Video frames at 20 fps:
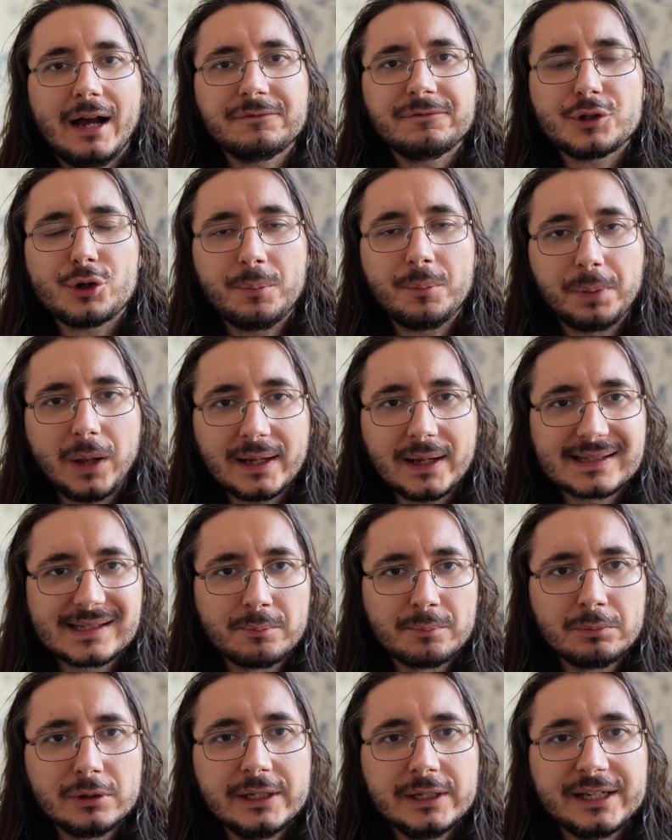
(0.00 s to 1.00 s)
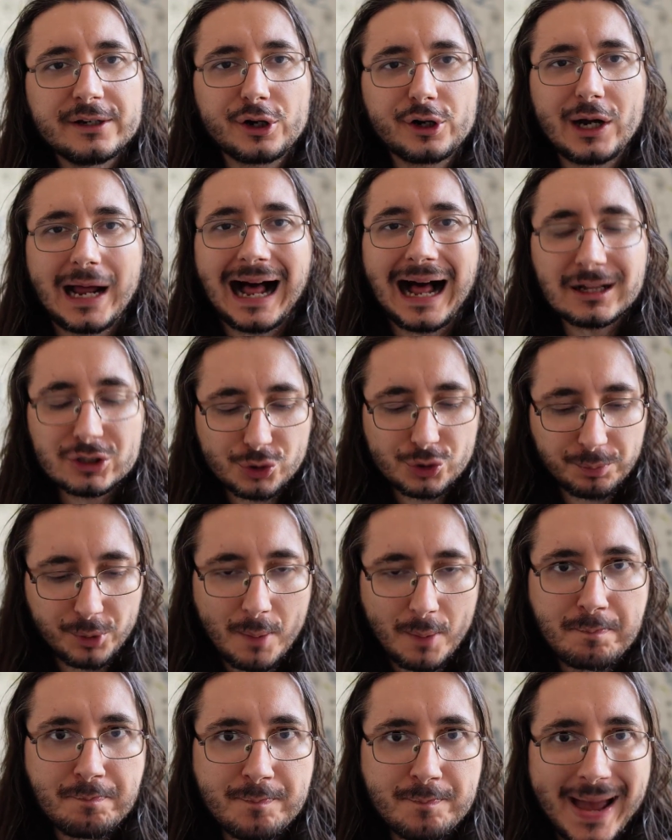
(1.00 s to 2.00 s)
After applying some linear
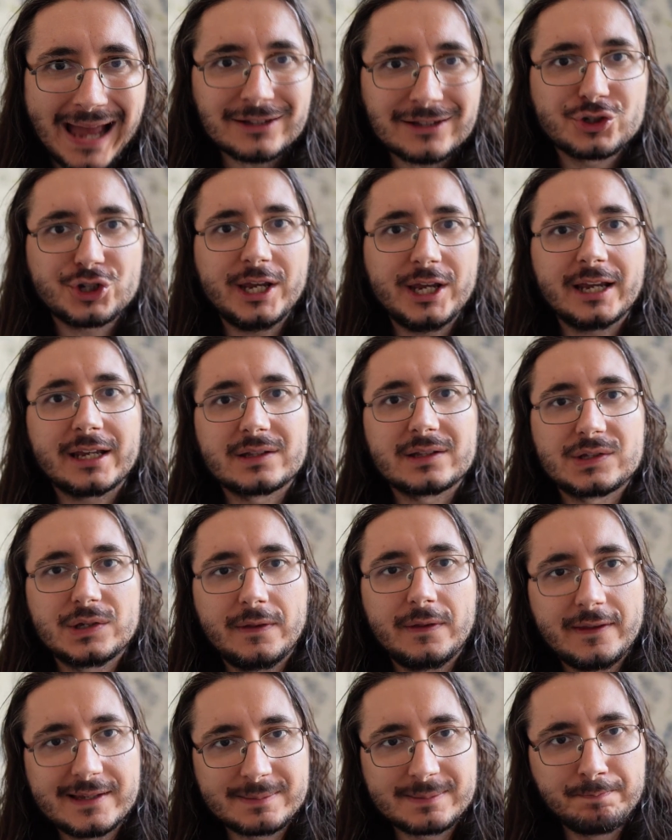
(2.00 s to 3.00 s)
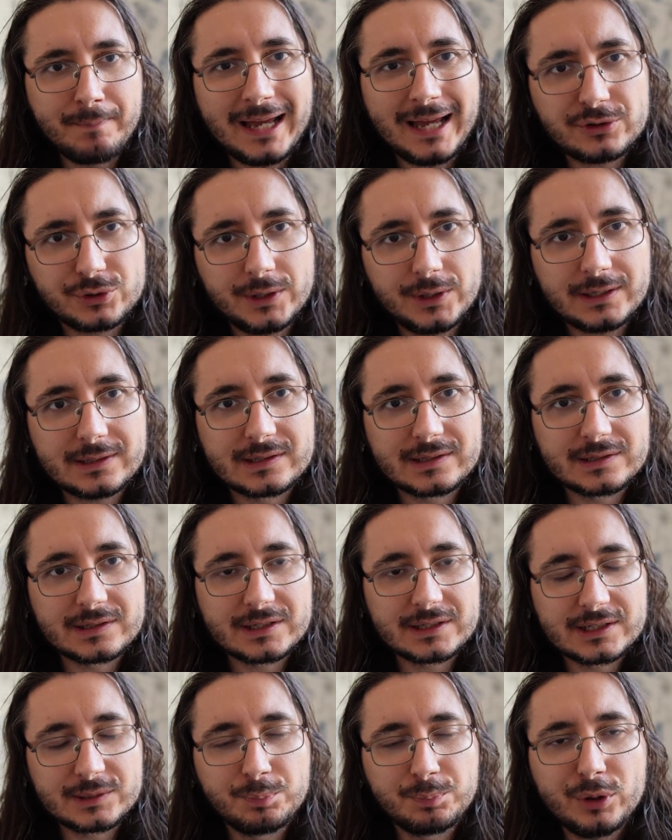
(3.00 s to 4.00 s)
algebra magic to this matrix,
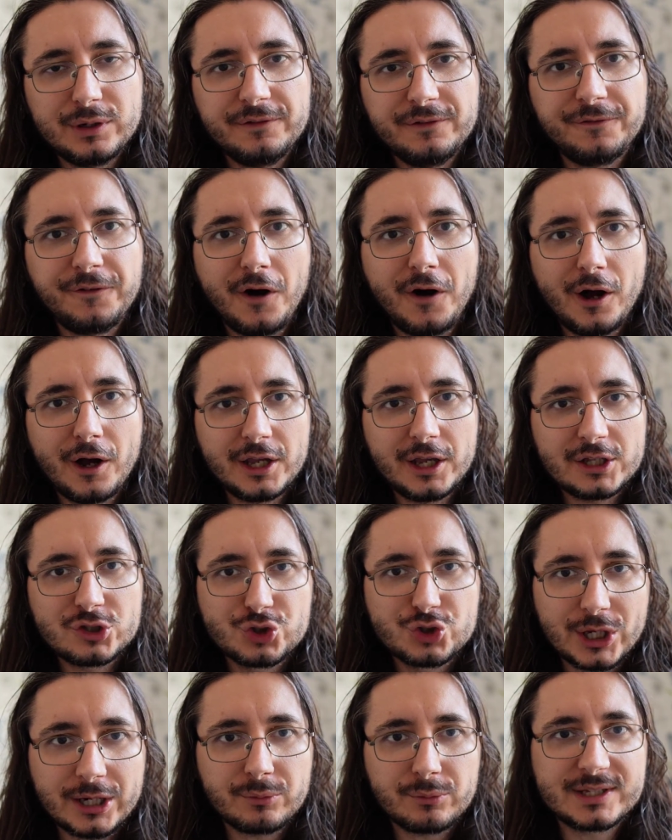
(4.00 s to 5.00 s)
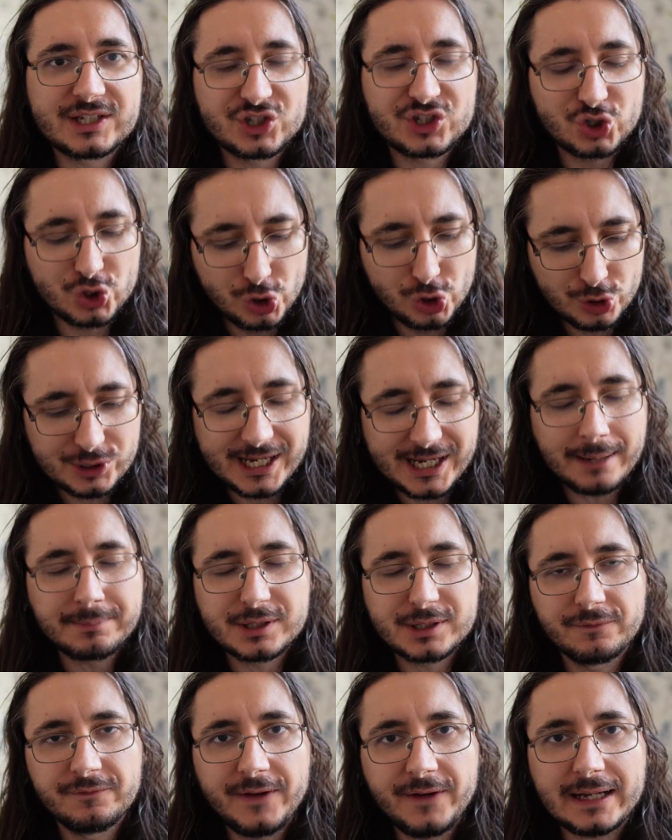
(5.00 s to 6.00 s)
Spotify generates two
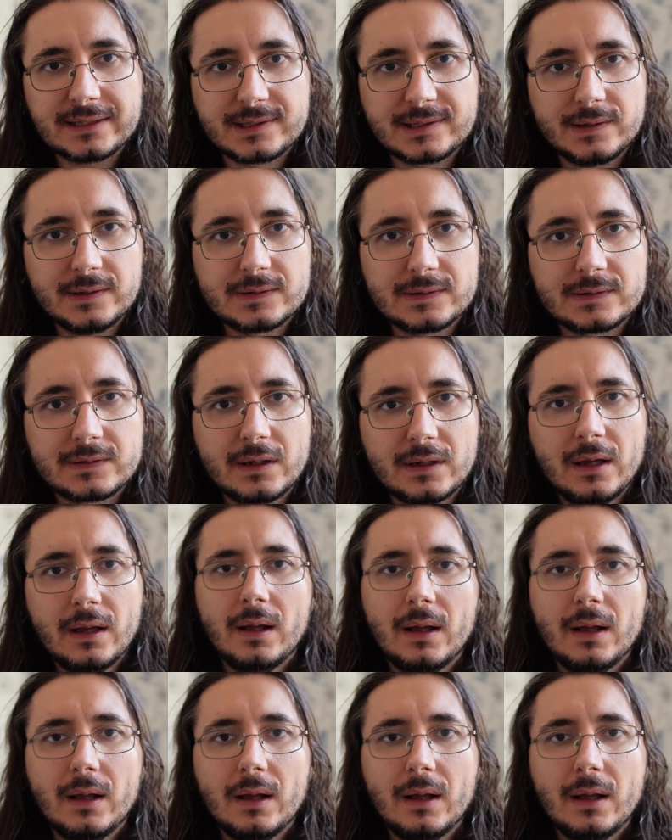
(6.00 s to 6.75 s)
types of vectors.